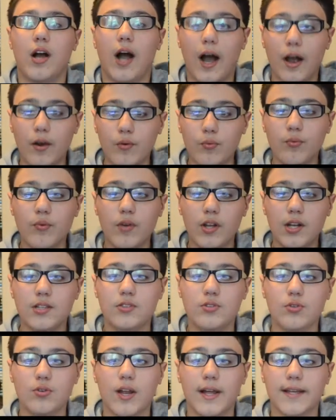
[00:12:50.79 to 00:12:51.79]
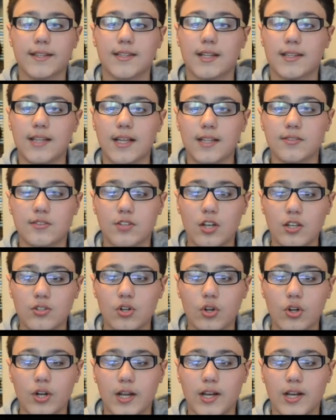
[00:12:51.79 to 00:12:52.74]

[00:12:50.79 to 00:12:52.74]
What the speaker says: I really do like that. That does look